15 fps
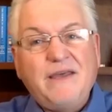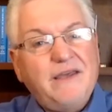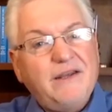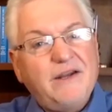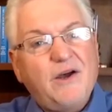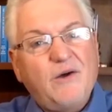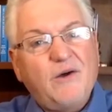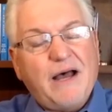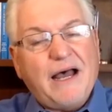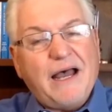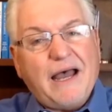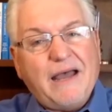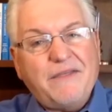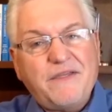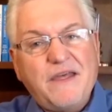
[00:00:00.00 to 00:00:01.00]
you know,
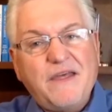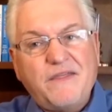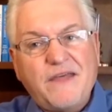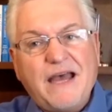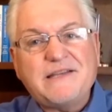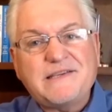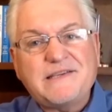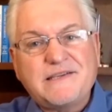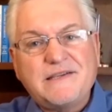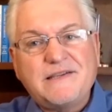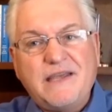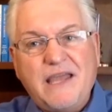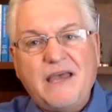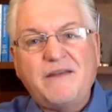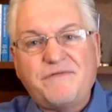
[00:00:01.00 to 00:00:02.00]
I think that's
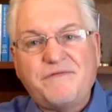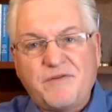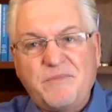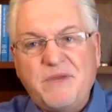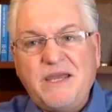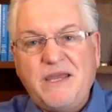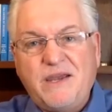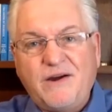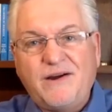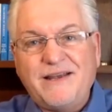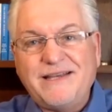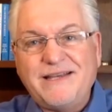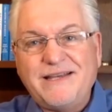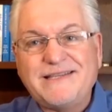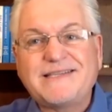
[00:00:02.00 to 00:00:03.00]
the end for me here
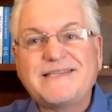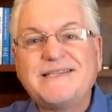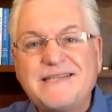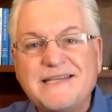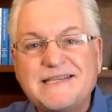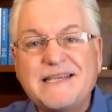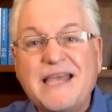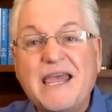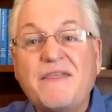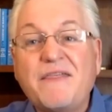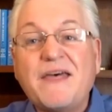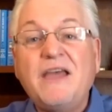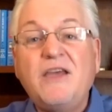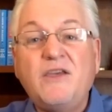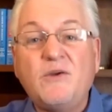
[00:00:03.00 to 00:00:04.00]
is just saying
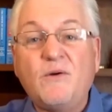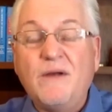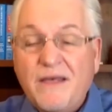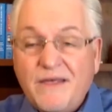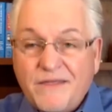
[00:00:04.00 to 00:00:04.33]
thank you.